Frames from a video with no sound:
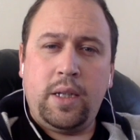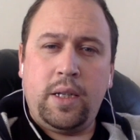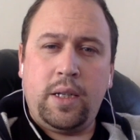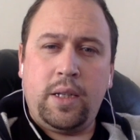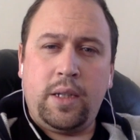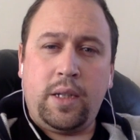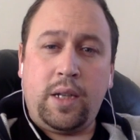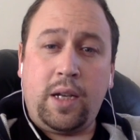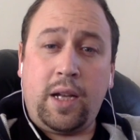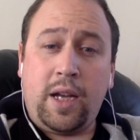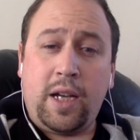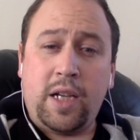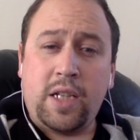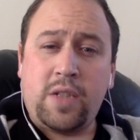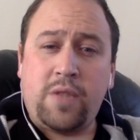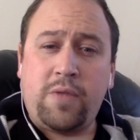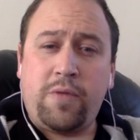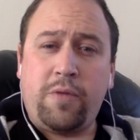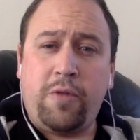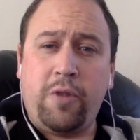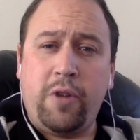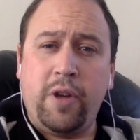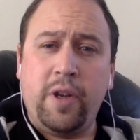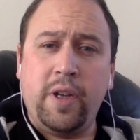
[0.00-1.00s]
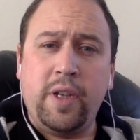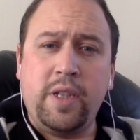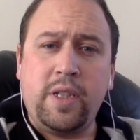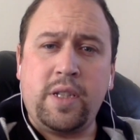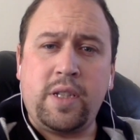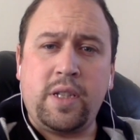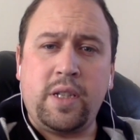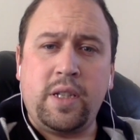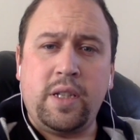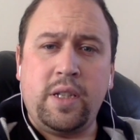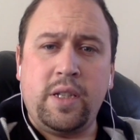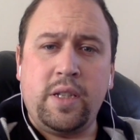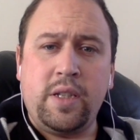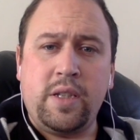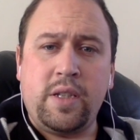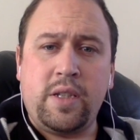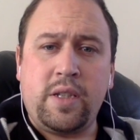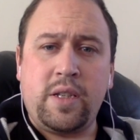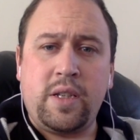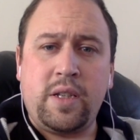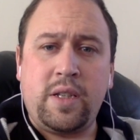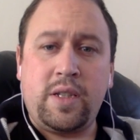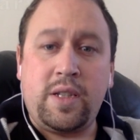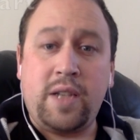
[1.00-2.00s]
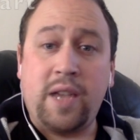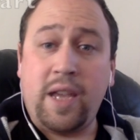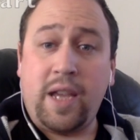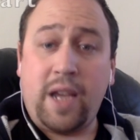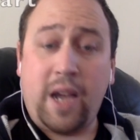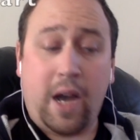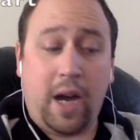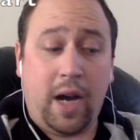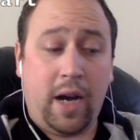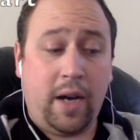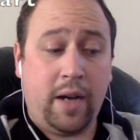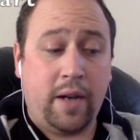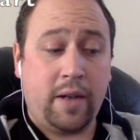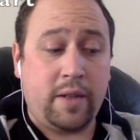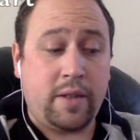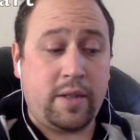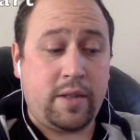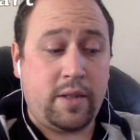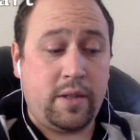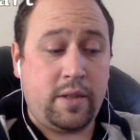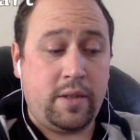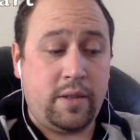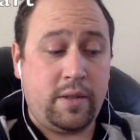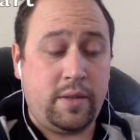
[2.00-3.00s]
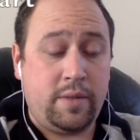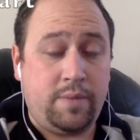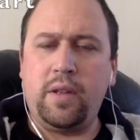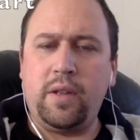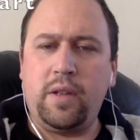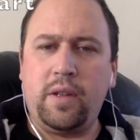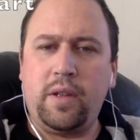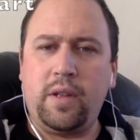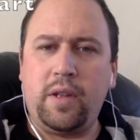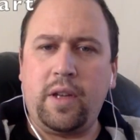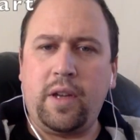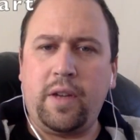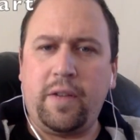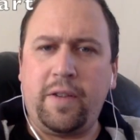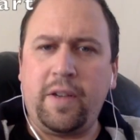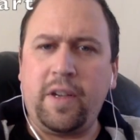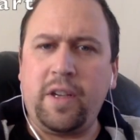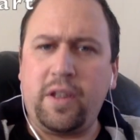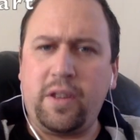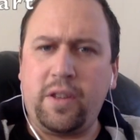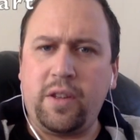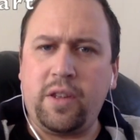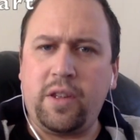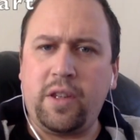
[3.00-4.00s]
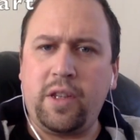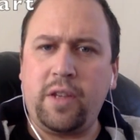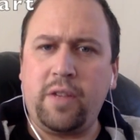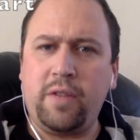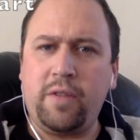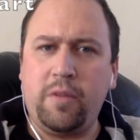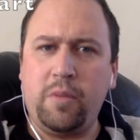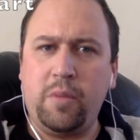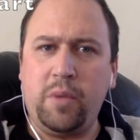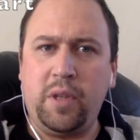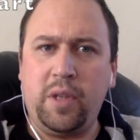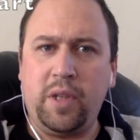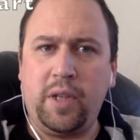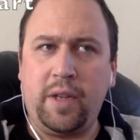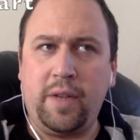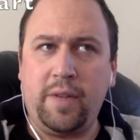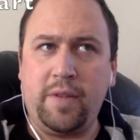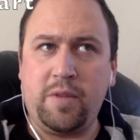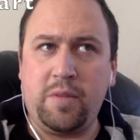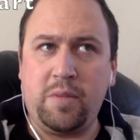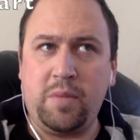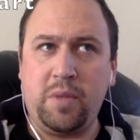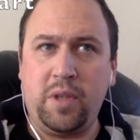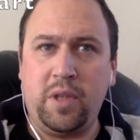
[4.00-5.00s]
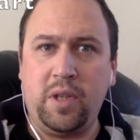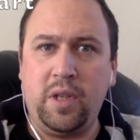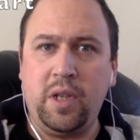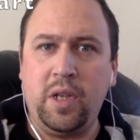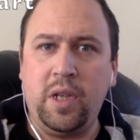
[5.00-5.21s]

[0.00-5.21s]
The last phrase is take heart. I think the thing for me that gives me